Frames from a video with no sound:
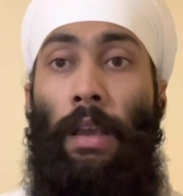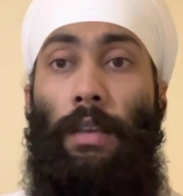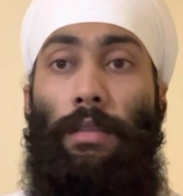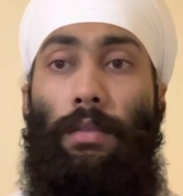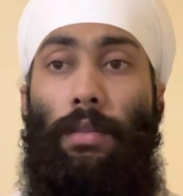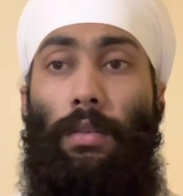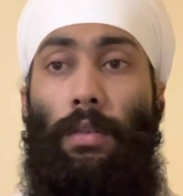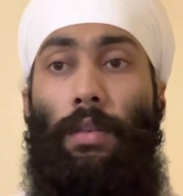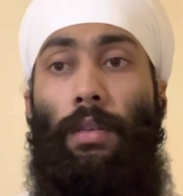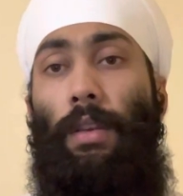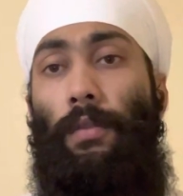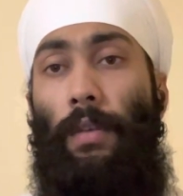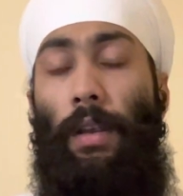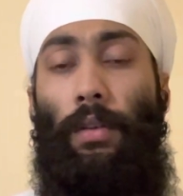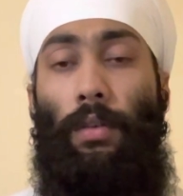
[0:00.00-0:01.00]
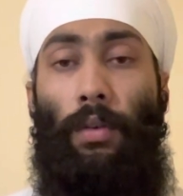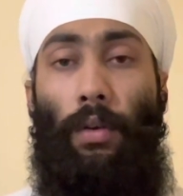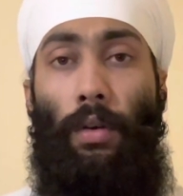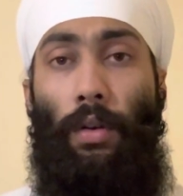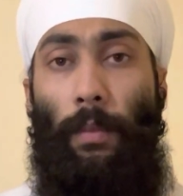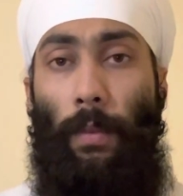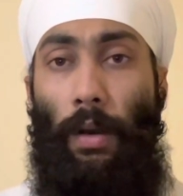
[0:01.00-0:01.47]
So if I
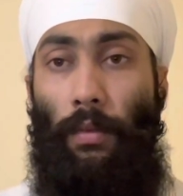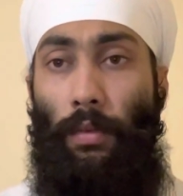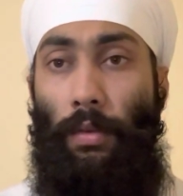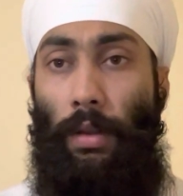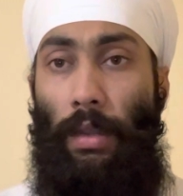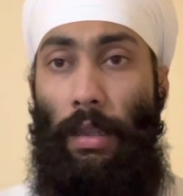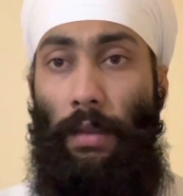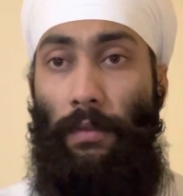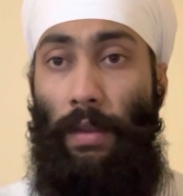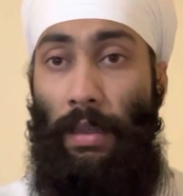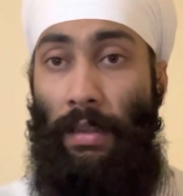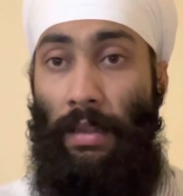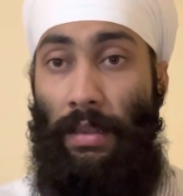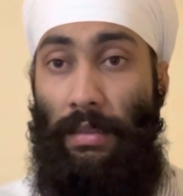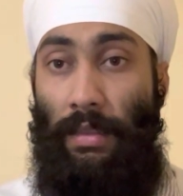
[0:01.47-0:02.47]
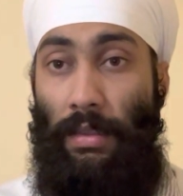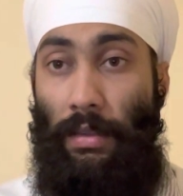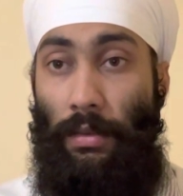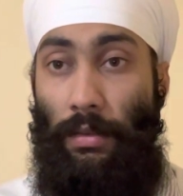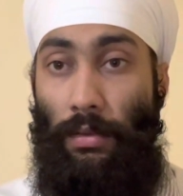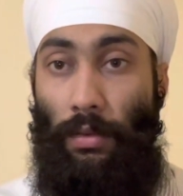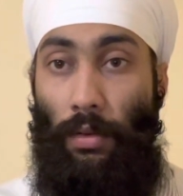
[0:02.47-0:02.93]
talk about the weaknesses